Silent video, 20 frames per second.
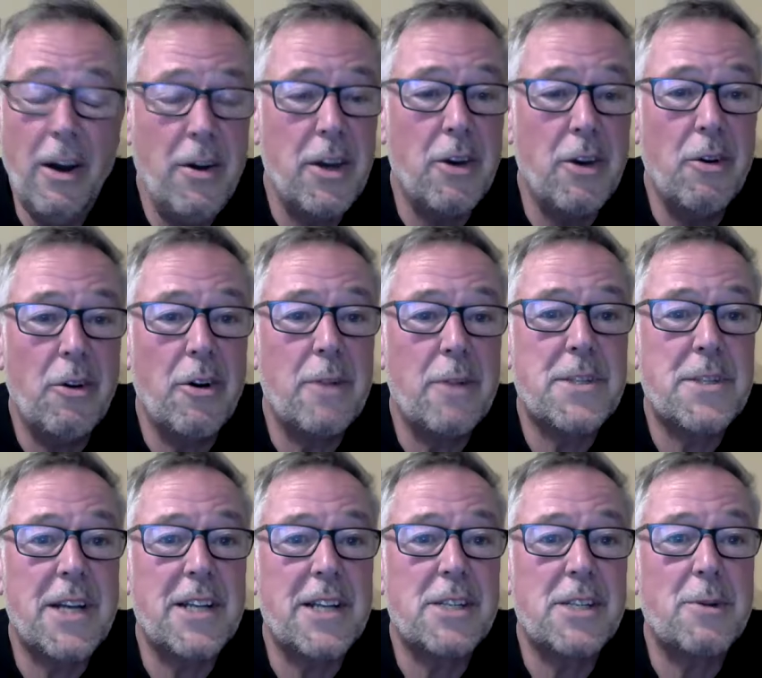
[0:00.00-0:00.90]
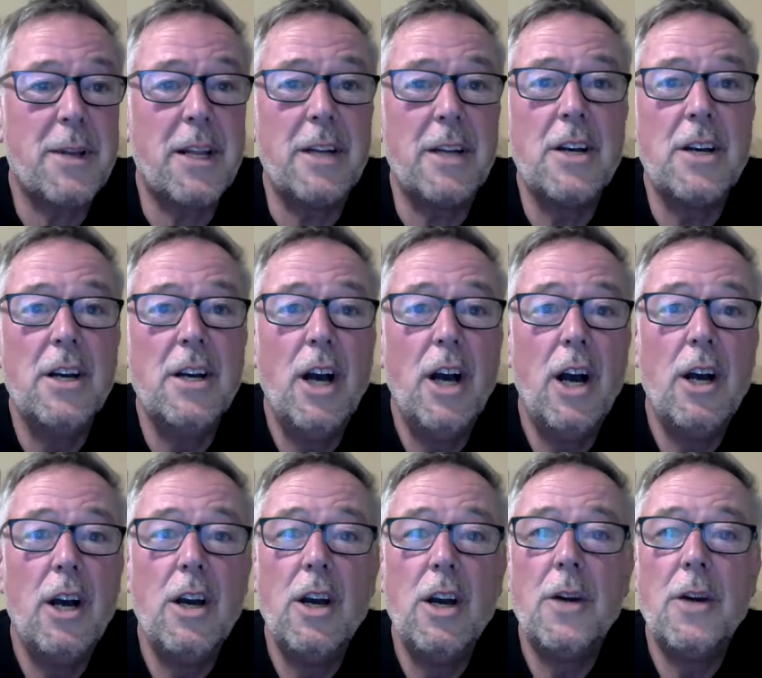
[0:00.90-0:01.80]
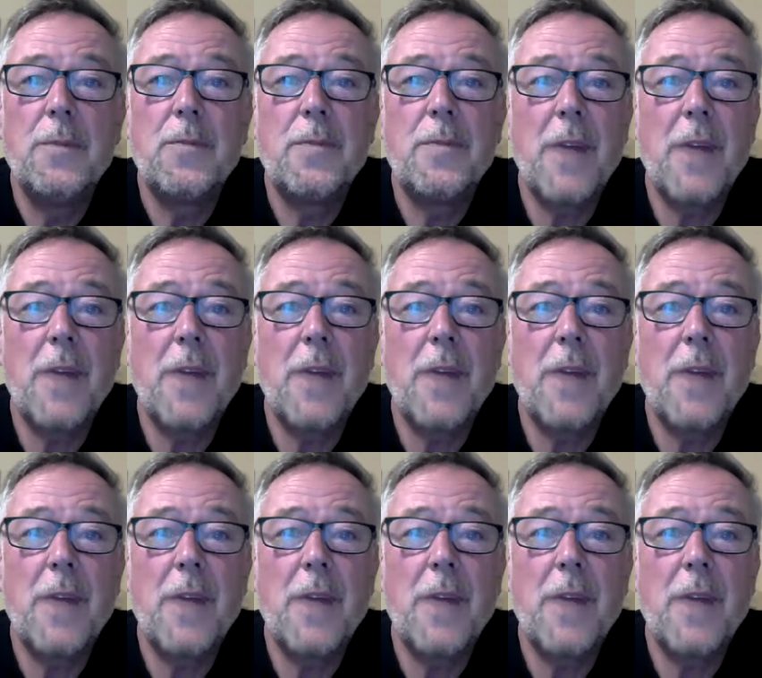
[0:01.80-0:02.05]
I am obsessed. I am obsessed.